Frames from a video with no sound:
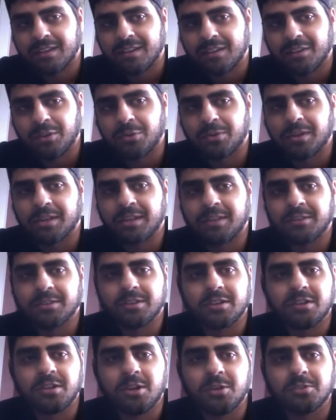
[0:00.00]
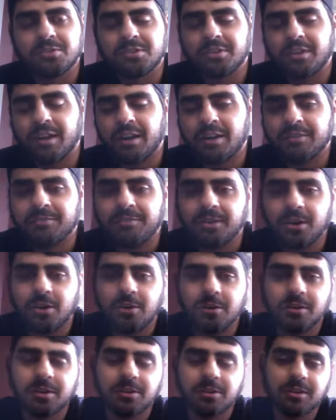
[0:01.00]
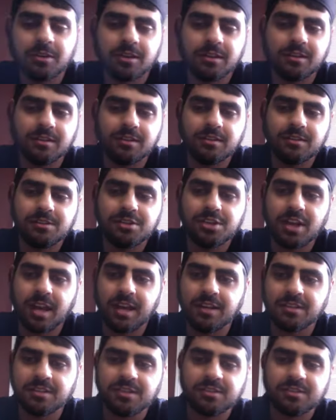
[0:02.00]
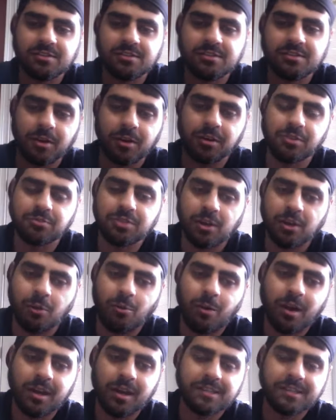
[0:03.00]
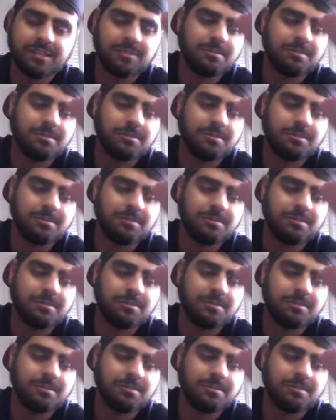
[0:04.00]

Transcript: you can either close your airflow or you can change it to where you don't want it to